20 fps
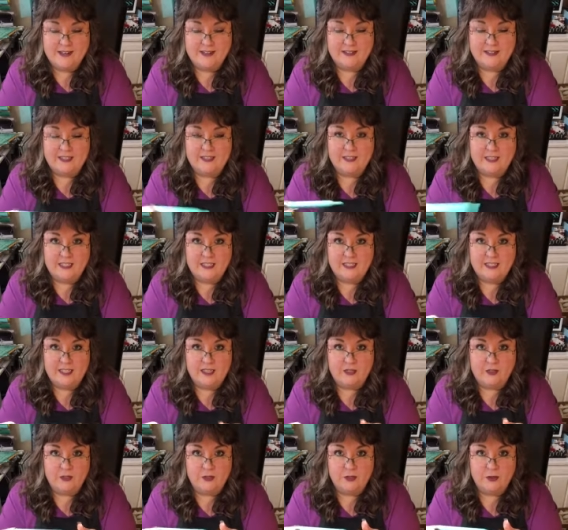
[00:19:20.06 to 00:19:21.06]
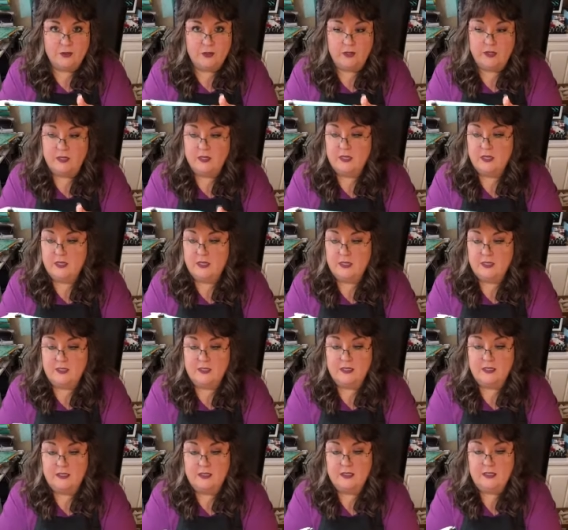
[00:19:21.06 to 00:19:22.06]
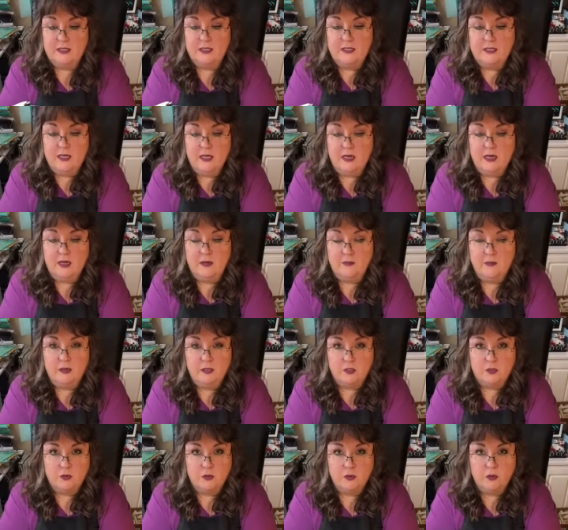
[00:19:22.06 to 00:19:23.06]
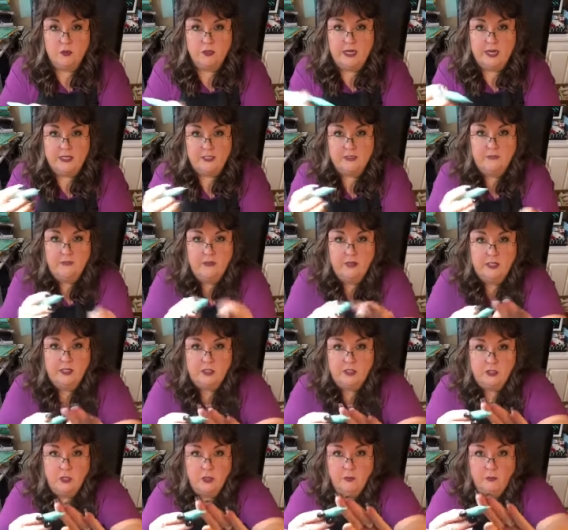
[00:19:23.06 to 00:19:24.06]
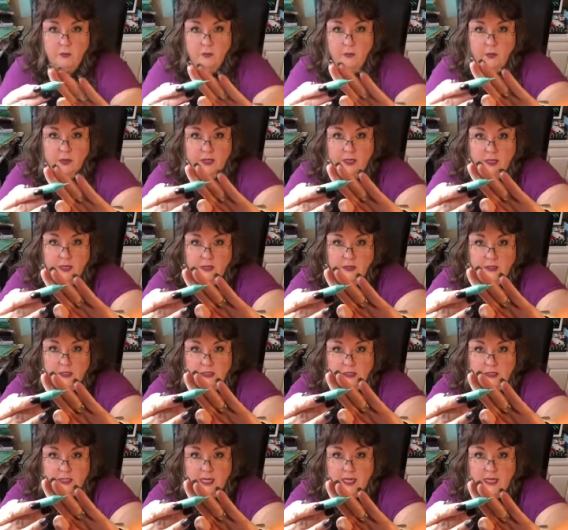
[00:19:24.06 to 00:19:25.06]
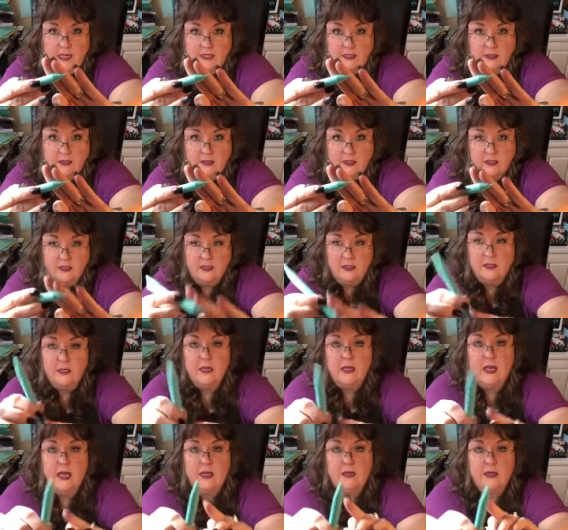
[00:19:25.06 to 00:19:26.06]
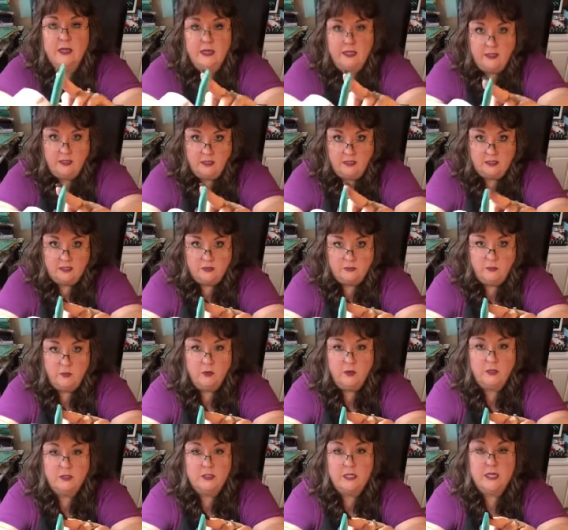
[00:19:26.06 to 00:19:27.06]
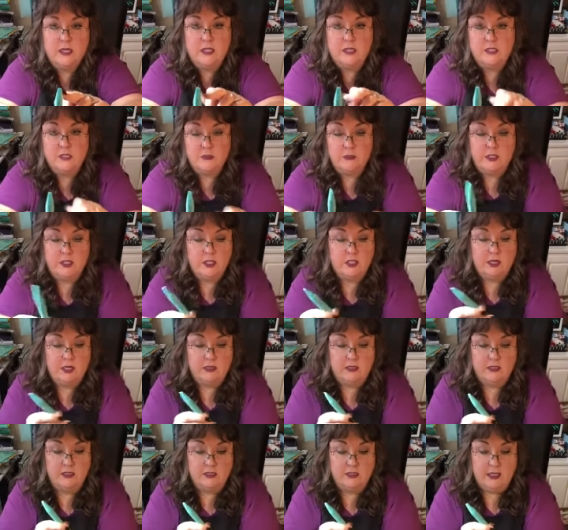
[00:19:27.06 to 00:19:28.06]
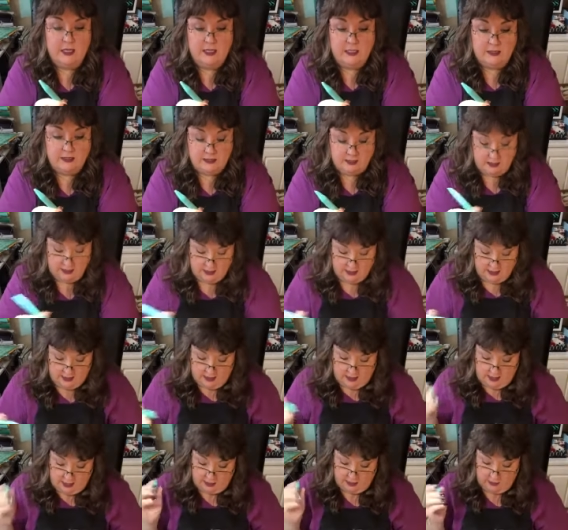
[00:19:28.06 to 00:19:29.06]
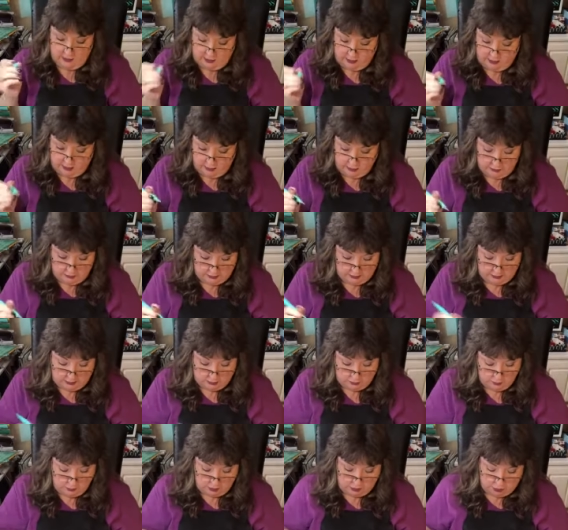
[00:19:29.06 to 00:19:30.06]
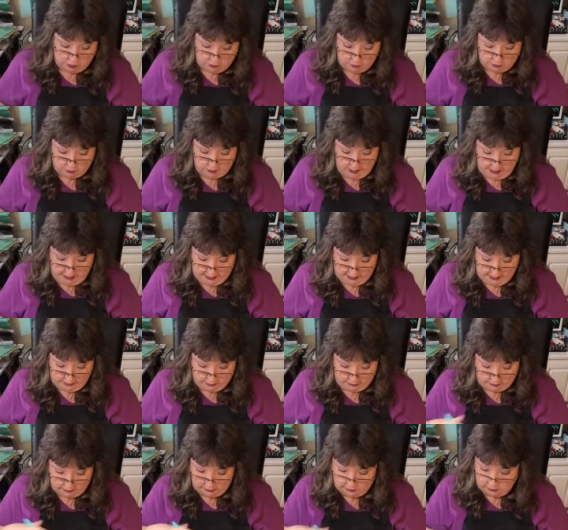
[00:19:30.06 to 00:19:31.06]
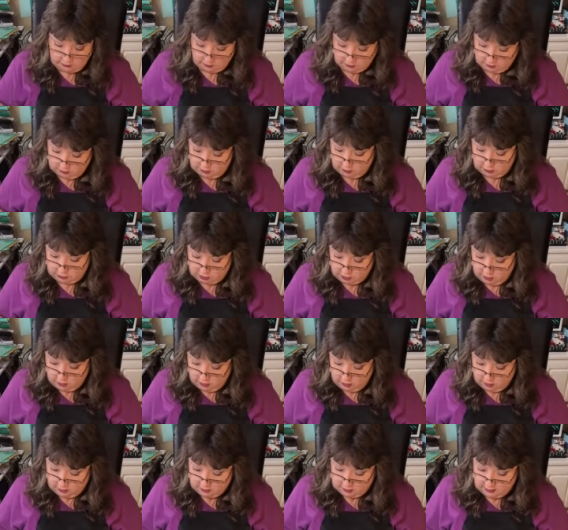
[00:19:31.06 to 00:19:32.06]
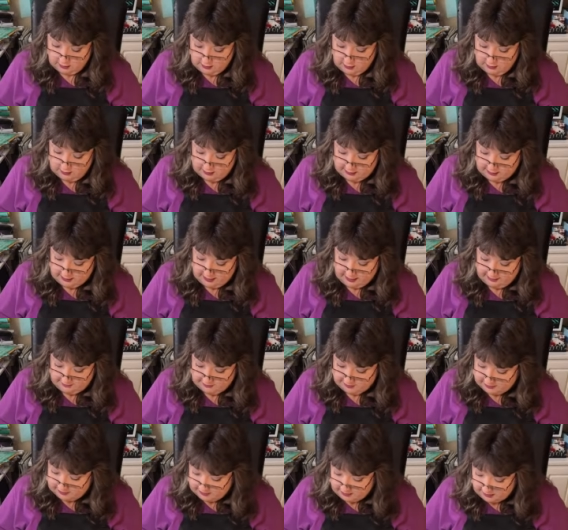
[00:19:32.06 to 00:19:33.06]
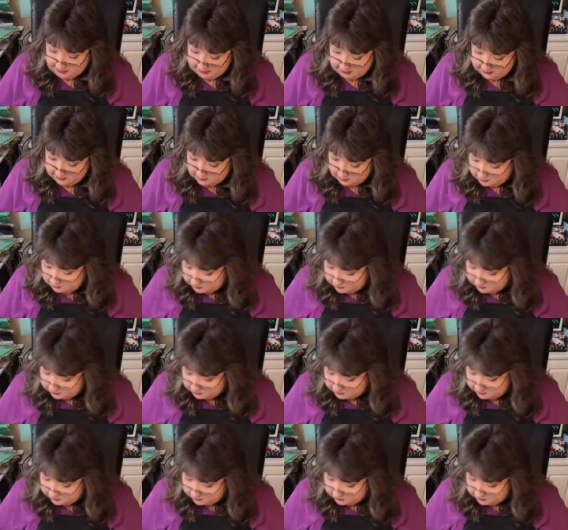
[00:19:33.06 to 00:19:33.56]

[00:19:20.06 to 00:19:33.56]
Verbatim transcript: the detail tool. This is um, a tool. It has a very sharp point on this end, and then a small tiny squeegee on this end. And you can use this once you dry your, your chalk. Like I have this tiny little